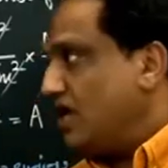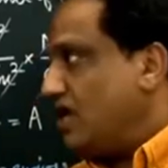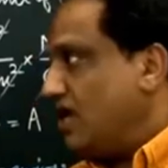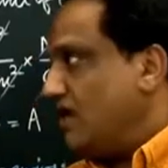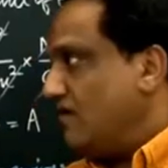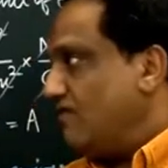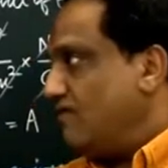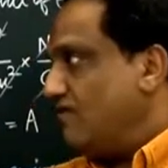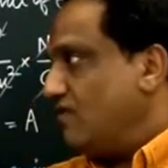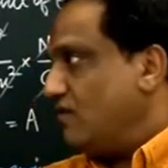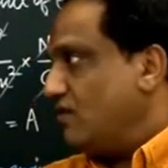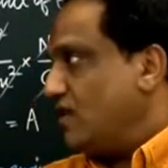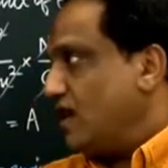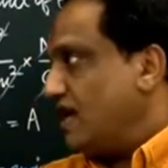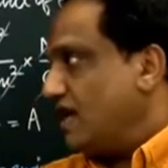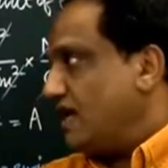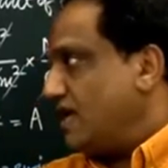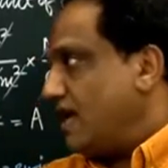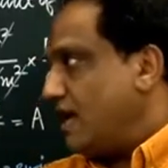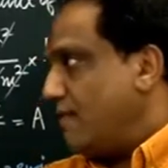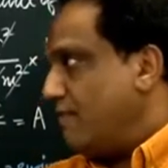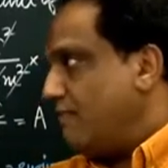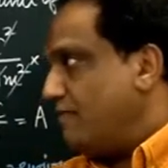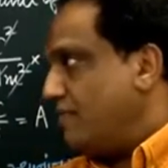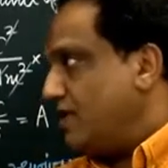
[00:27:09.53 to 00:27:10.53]
If you write
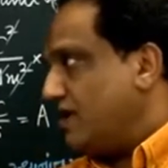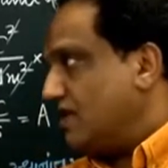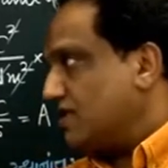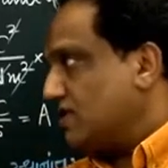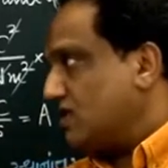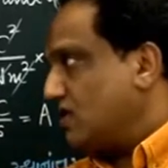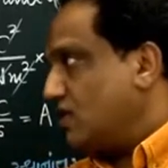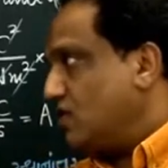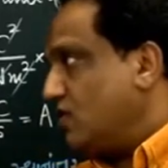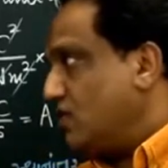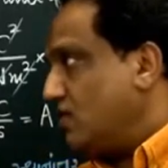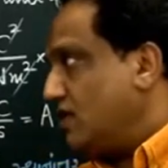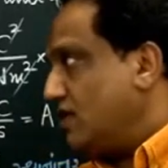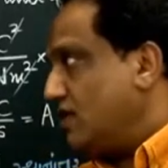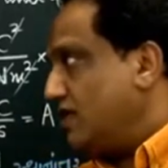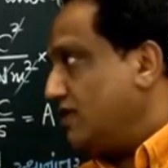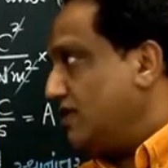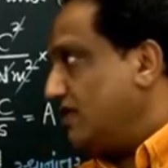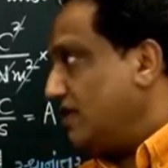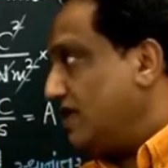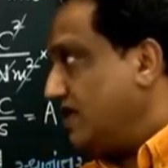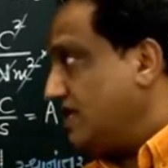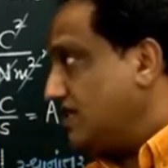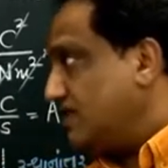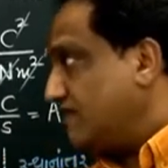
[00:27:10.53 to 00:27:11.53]
Amperes law
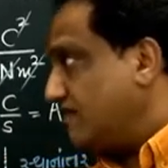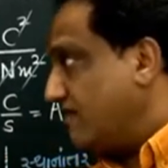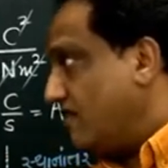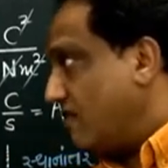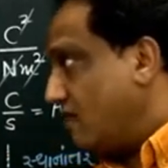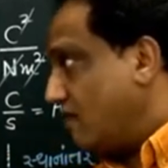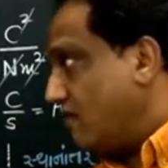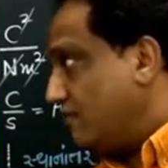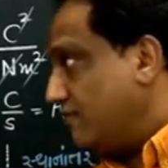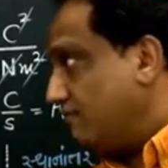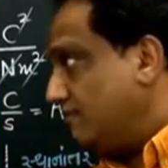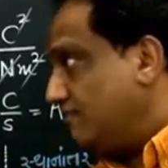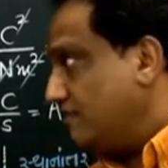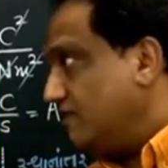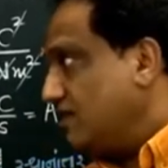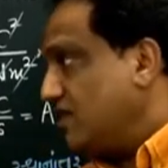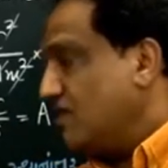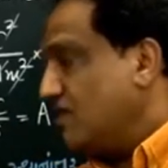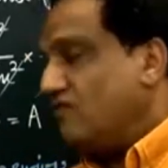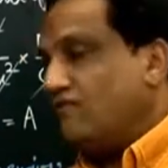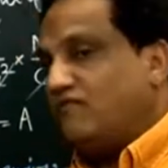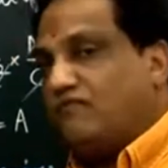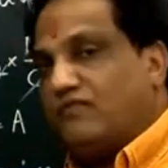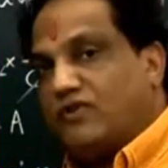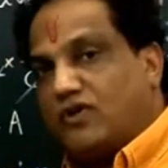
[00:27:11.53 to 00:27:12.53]
in this form,
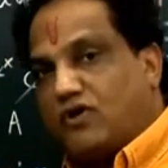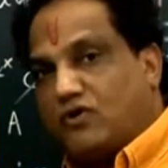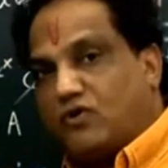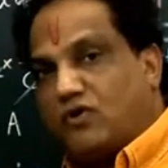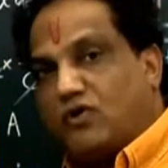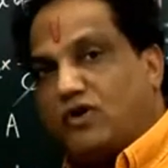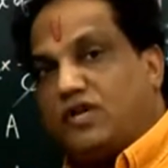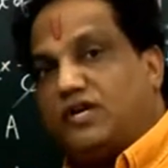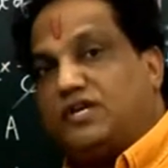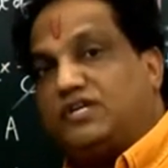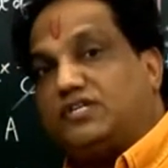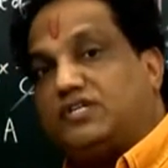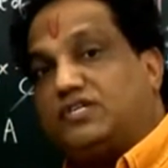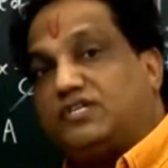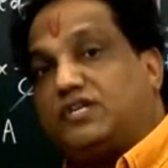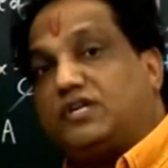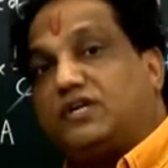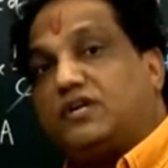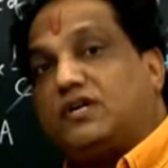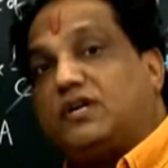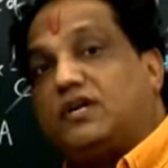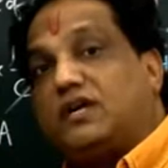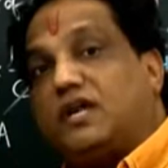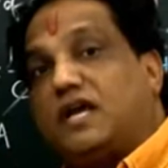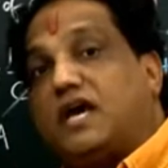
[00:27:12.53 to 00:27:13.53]
we call it
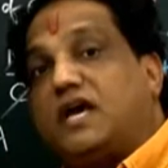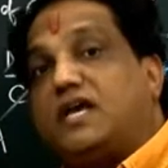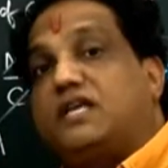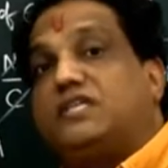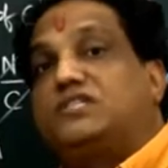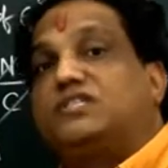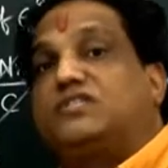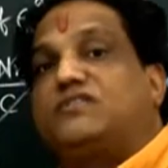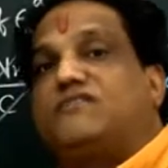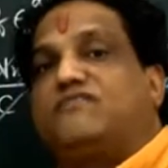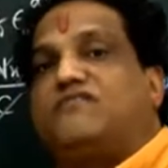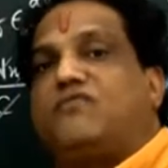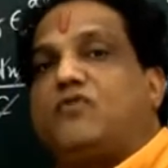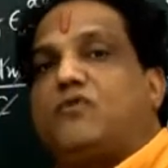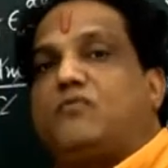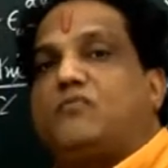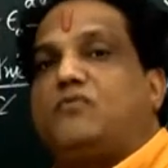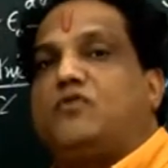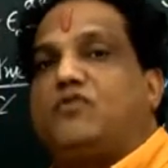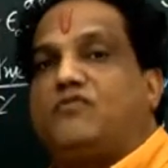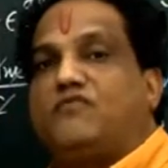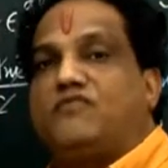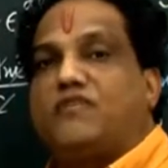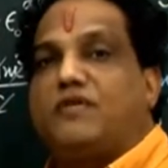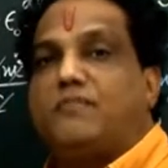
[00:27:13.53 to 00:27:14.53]
generalized form
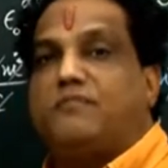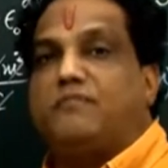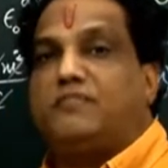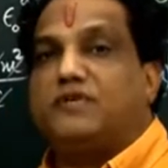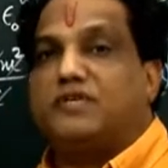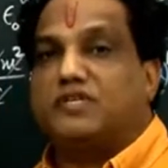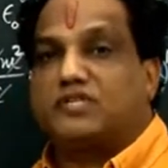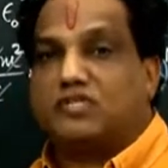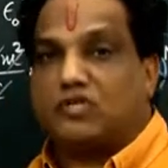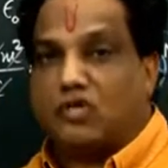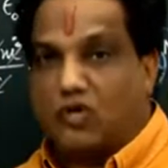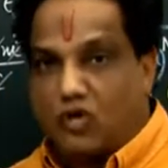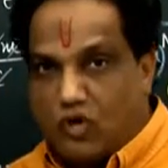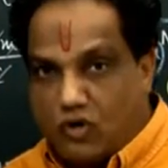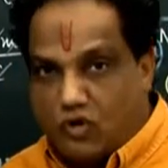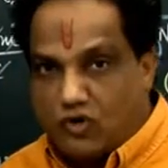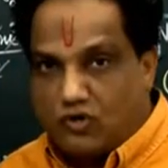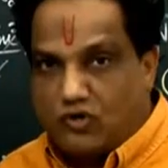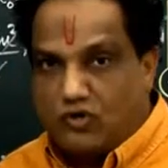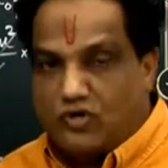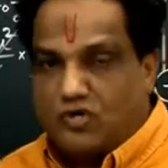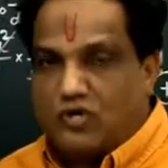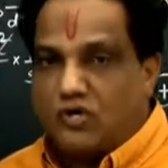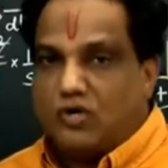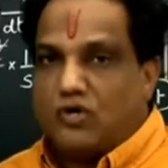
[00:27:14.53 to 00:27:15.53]
of Amperes
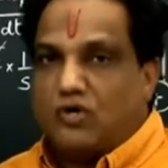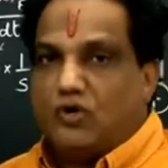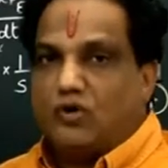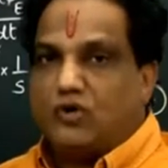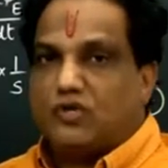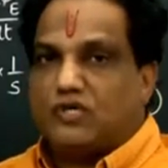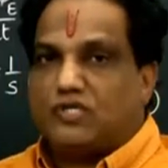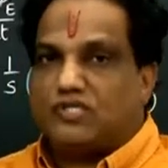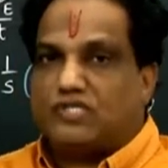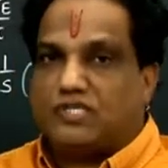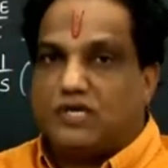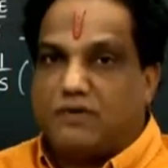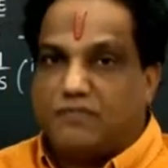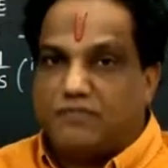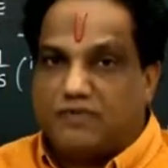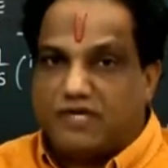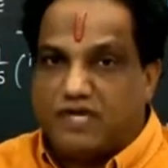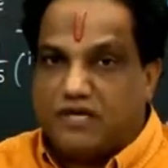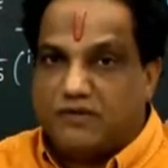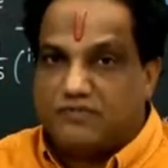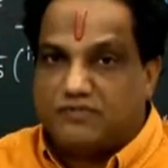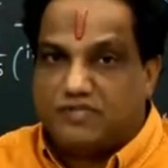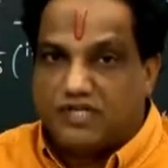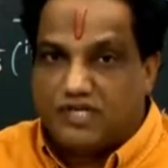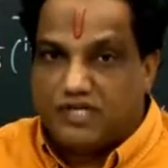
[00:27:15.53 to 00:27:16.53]
law, or
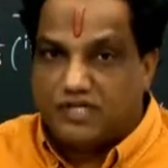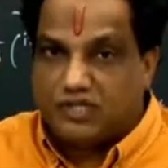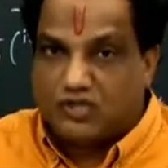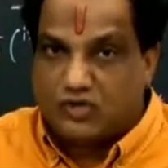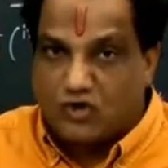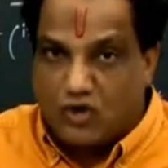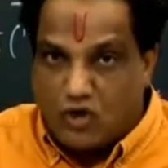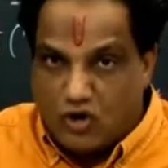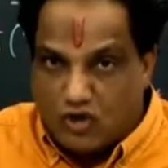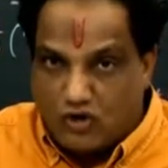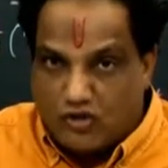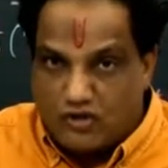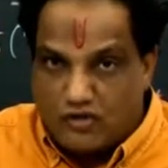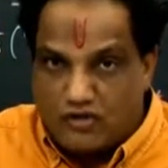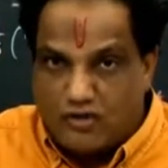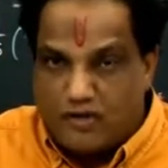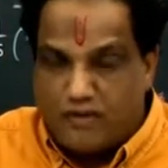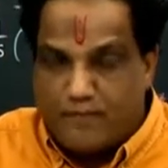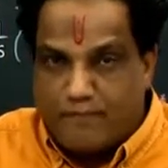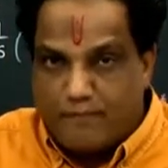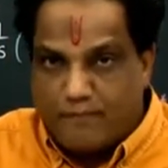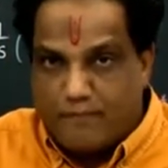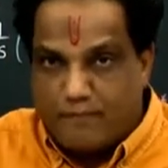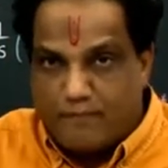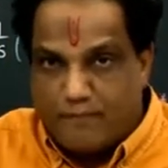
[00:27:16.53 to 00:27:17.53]
sometimes it is
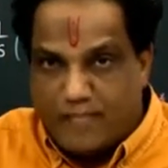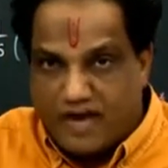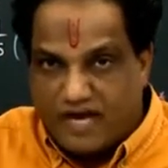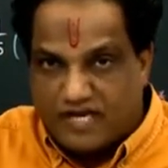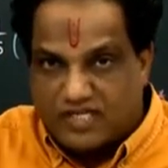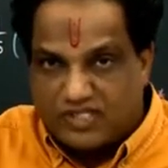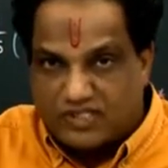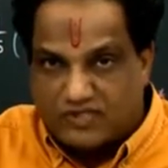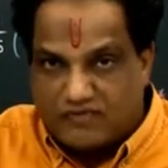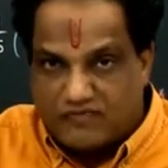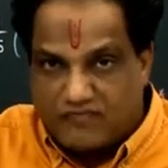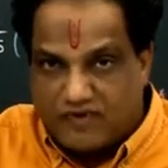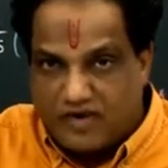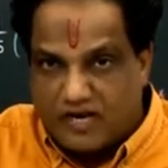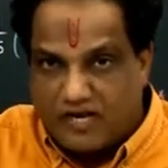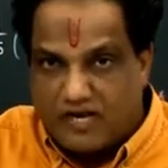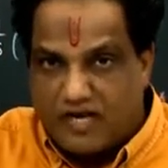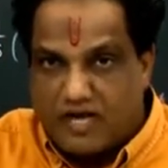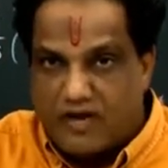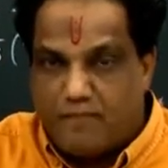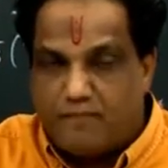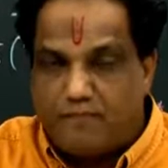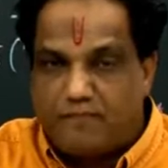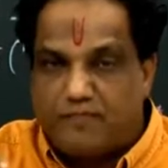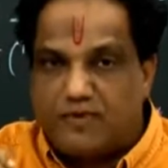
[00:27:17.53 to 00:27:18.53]
called
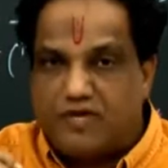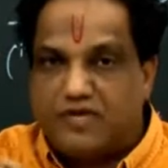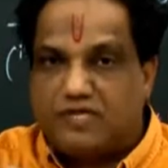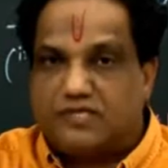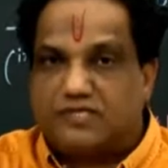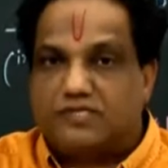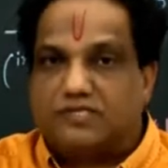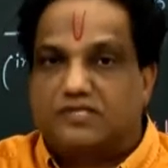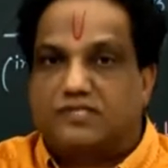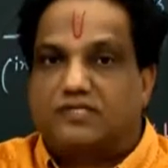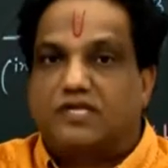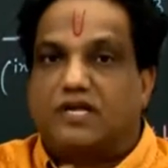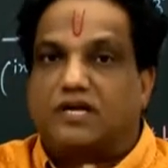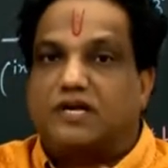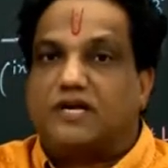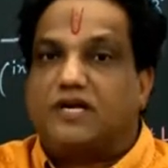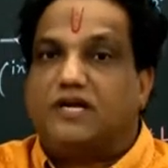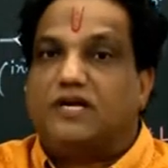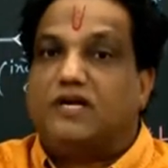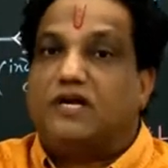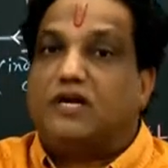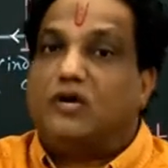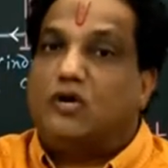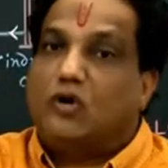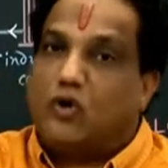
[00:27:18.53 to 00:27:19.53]
Maxwell-Amperes
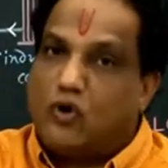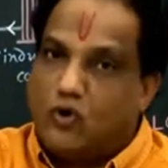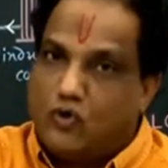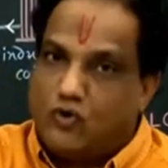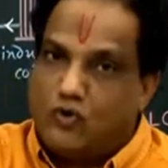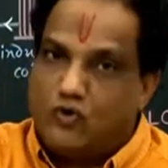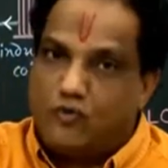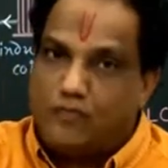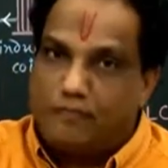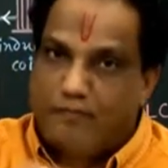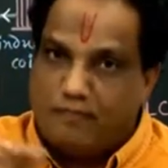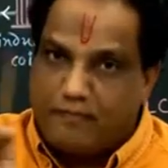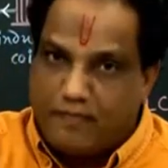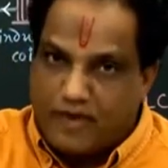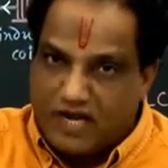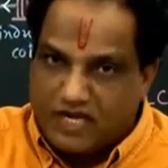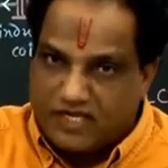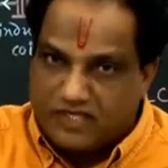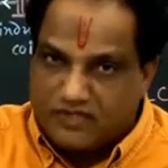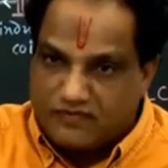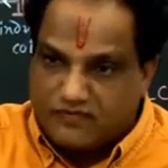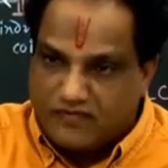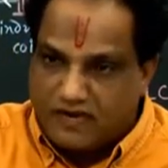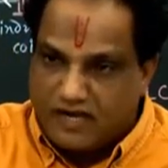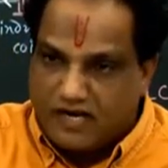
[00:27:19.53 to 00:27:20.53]
circuital law.
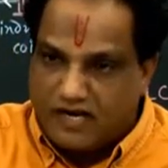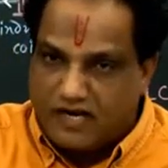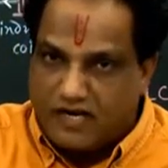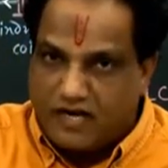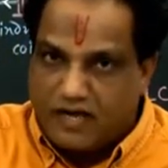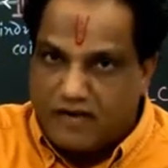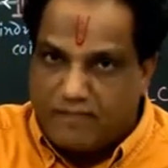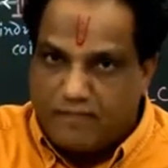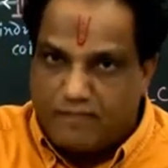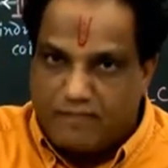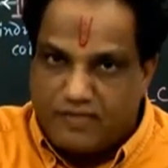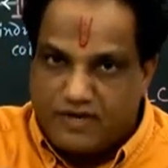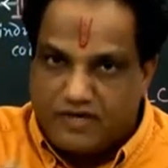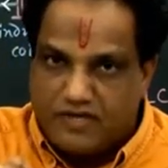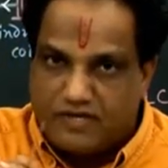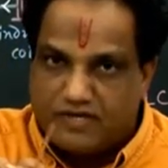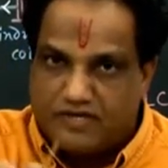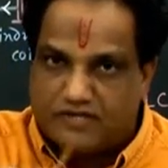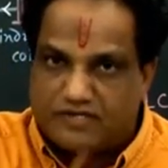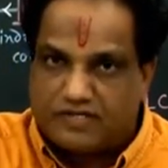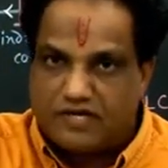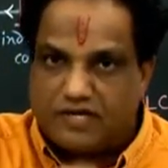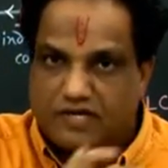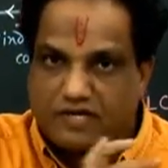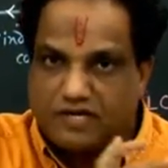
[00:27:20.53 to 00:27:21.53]

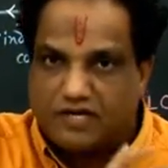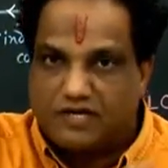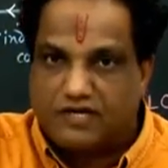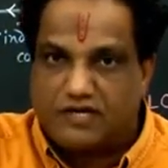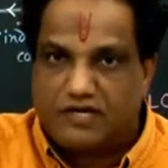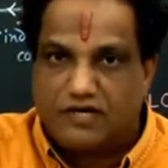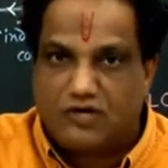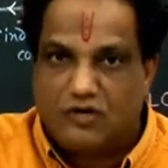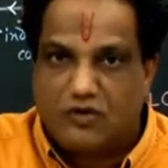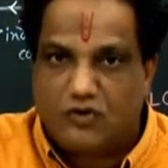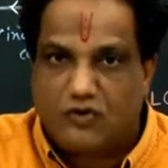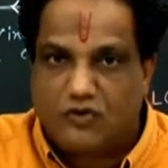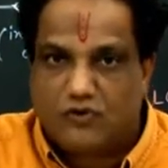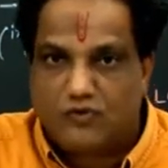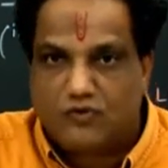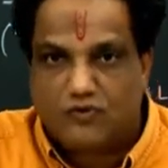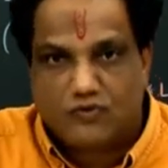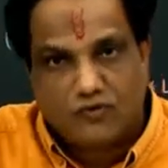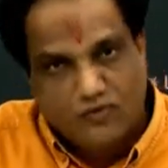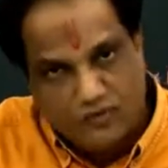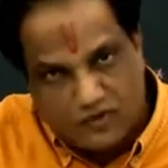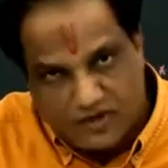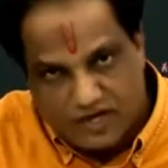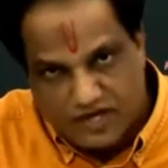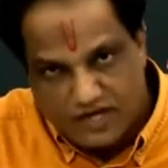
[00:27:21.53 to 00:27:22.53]
Maxwell-Amperes circuital law.
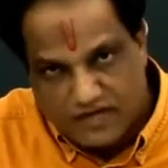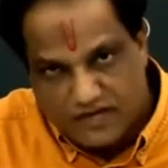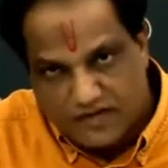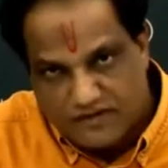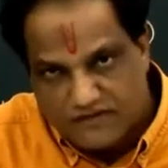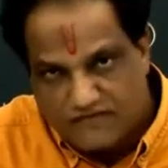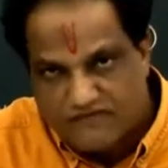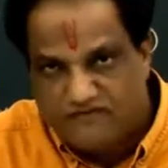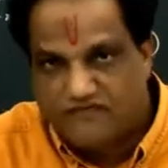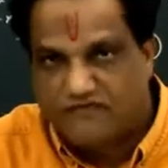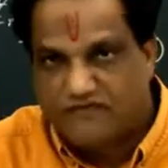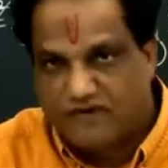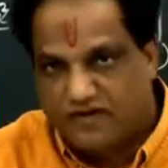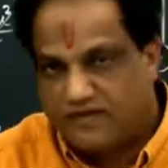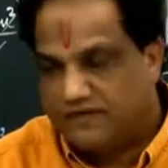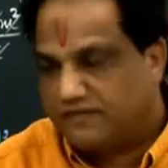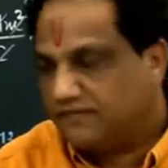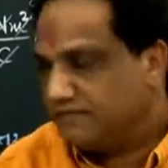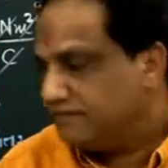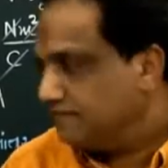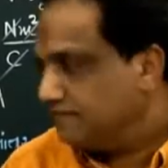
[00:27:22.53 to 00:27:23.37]
Okay, fine.